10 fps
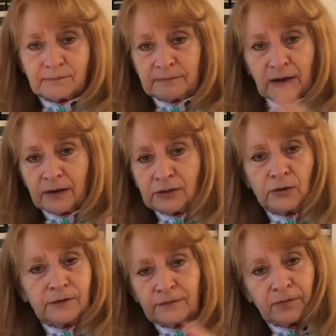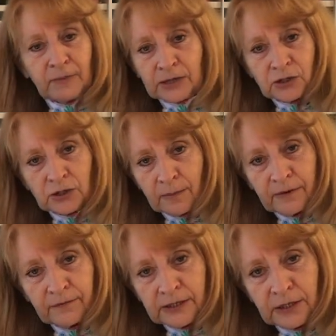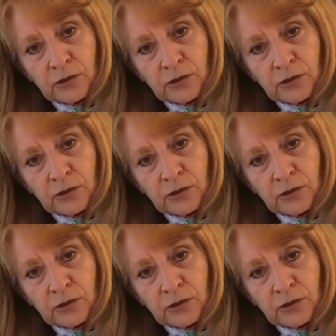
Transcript: I don't know if I've mentioned on my videos,